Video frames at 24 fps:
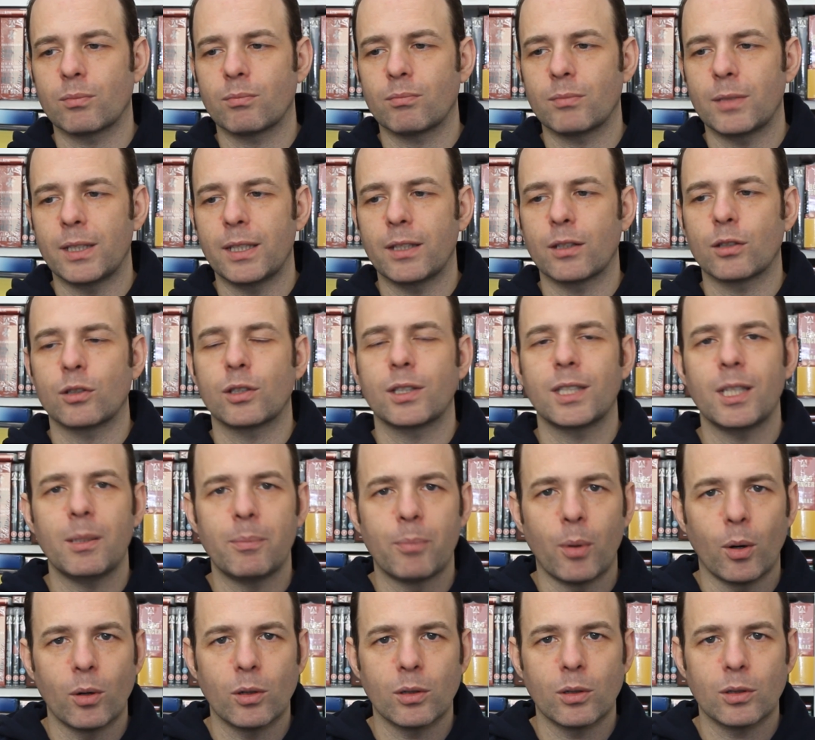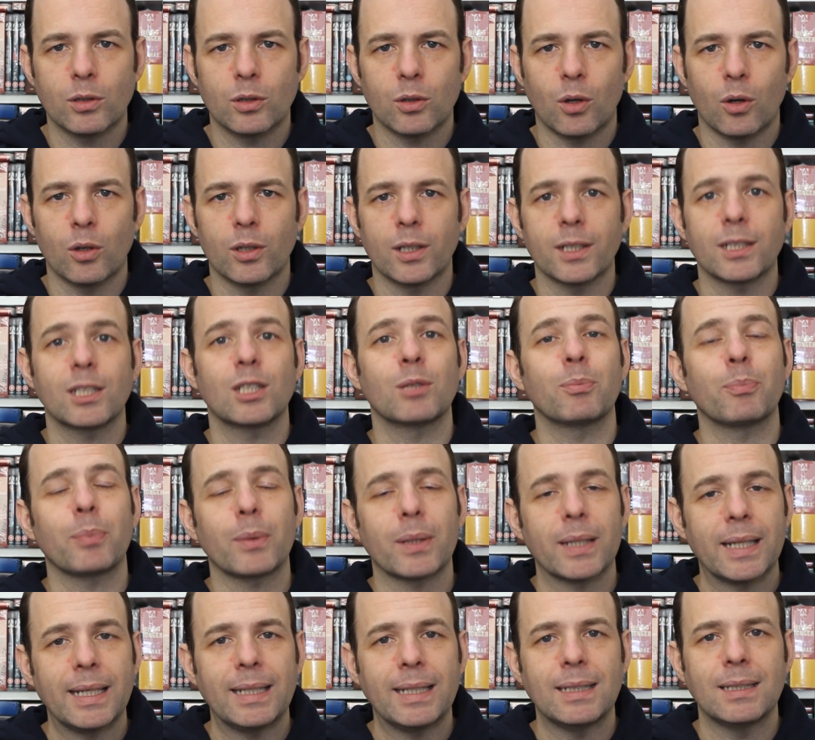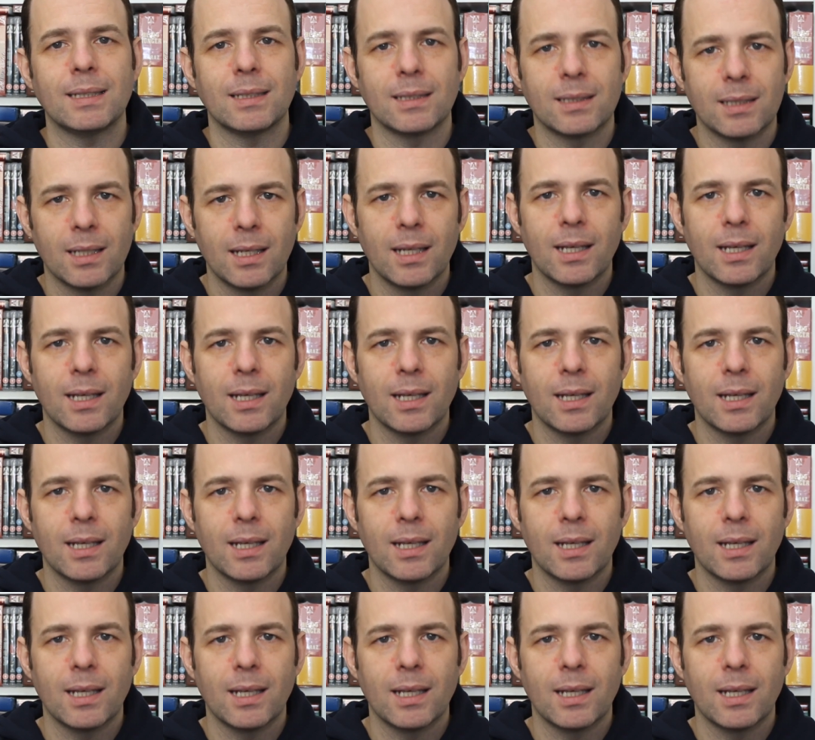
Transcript: either debunked or explained